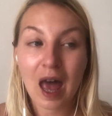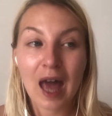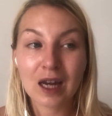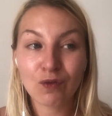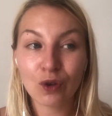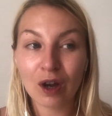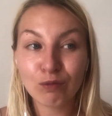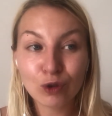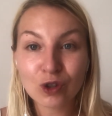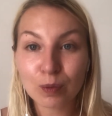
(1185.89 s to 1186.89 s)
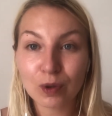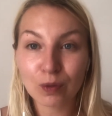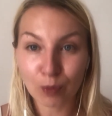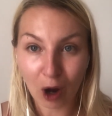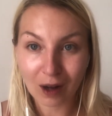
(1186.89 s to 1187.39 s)
And if you have multiple
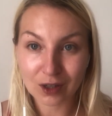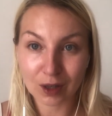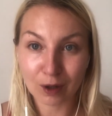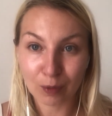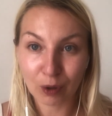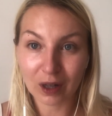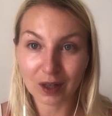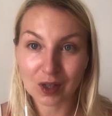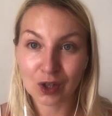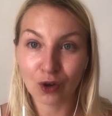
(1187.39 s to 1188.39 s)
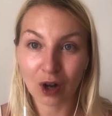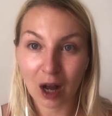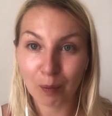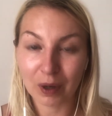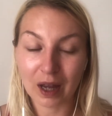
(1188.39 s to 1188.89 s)
products in your
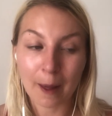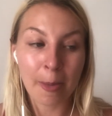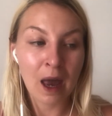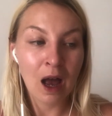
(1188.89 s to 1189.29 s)
company,